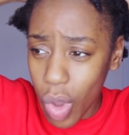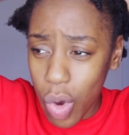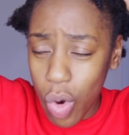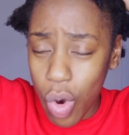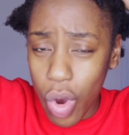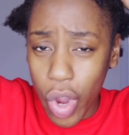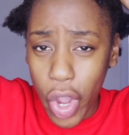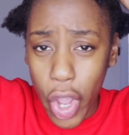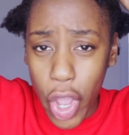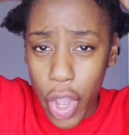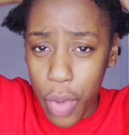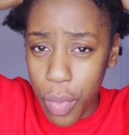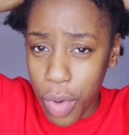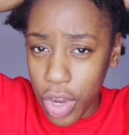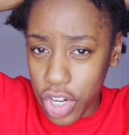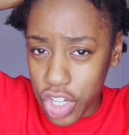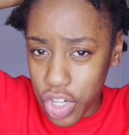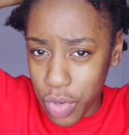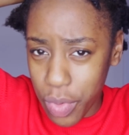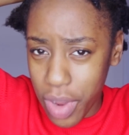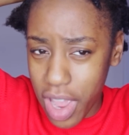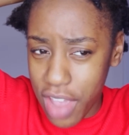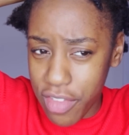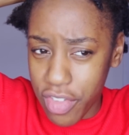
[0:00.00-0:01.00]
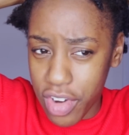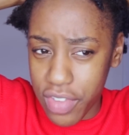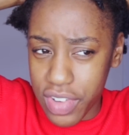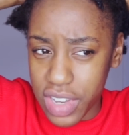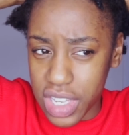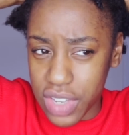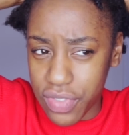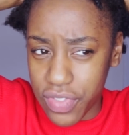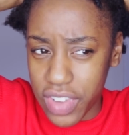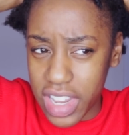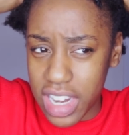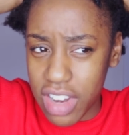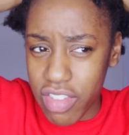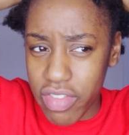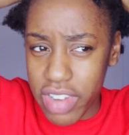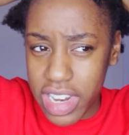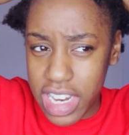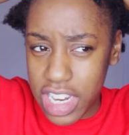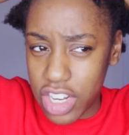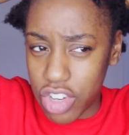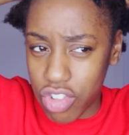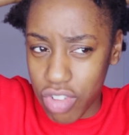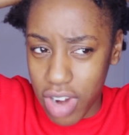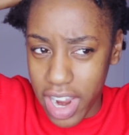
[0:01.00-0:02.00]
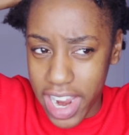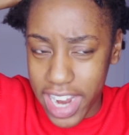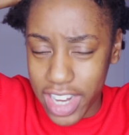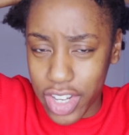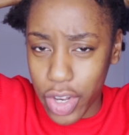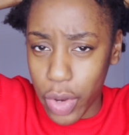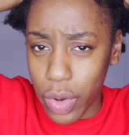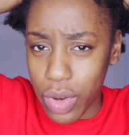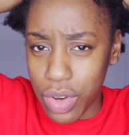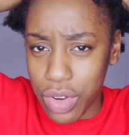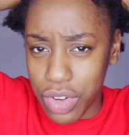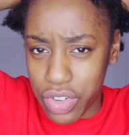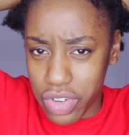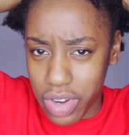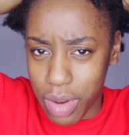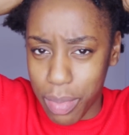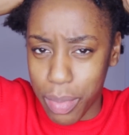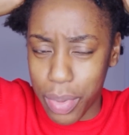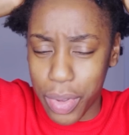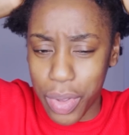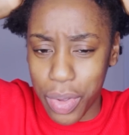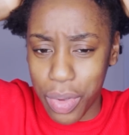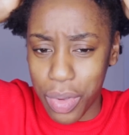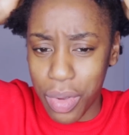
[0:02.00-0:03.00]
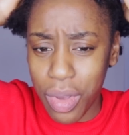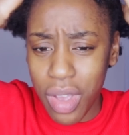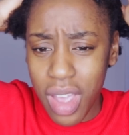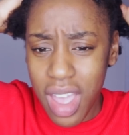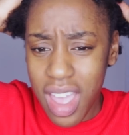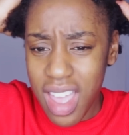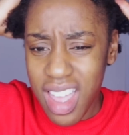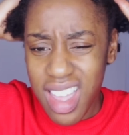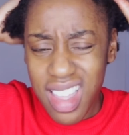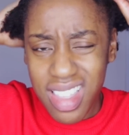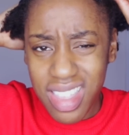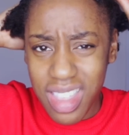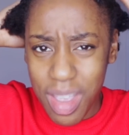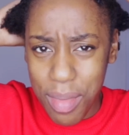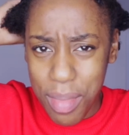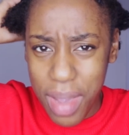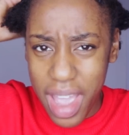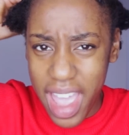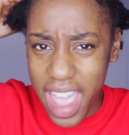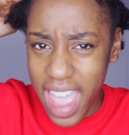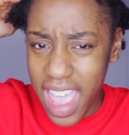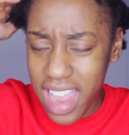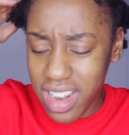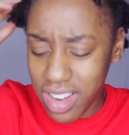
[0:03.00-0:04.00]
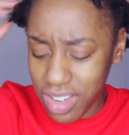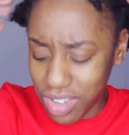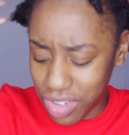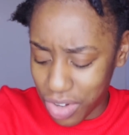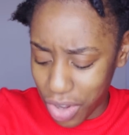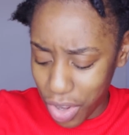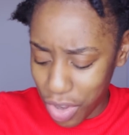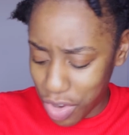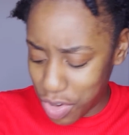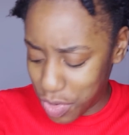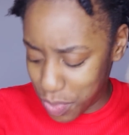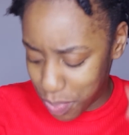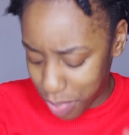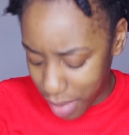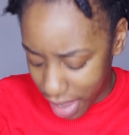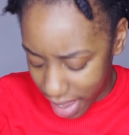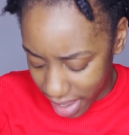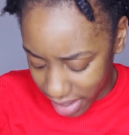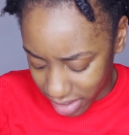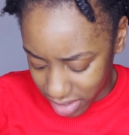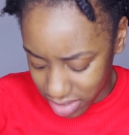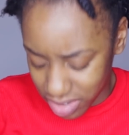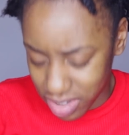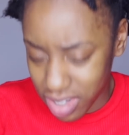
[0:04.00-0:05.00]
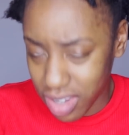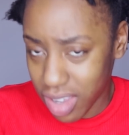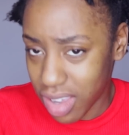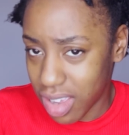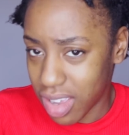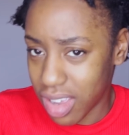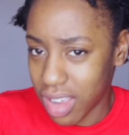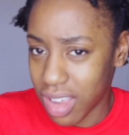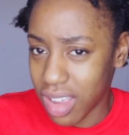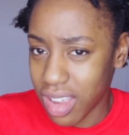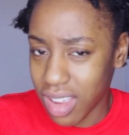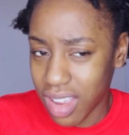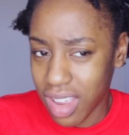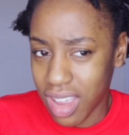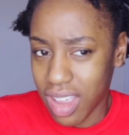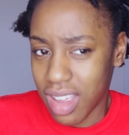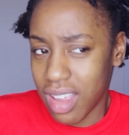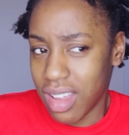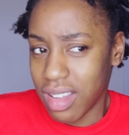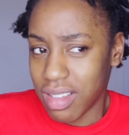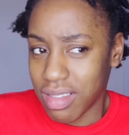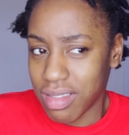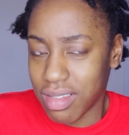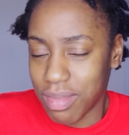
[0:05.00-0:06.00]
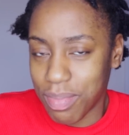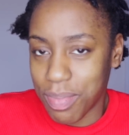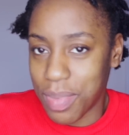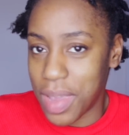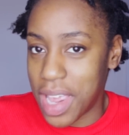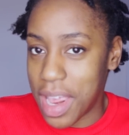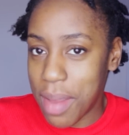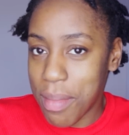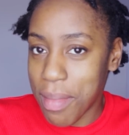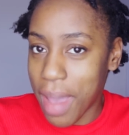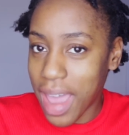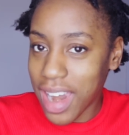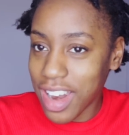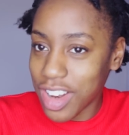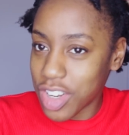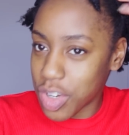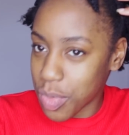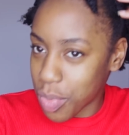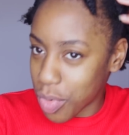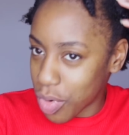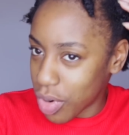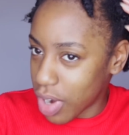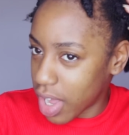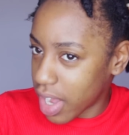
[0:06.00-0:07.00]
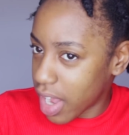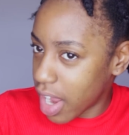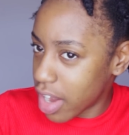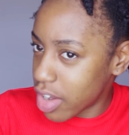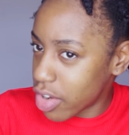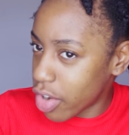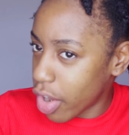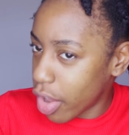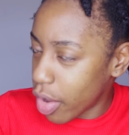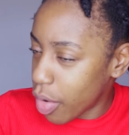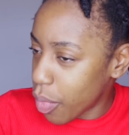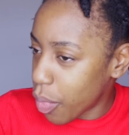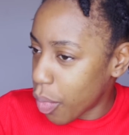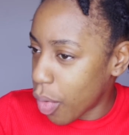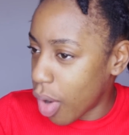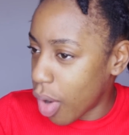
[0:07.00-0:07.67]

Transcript: or co-wash or whatever. If it's feeling really dry, don't use shampoo, then my hair just goes back to being manageable. Like, I know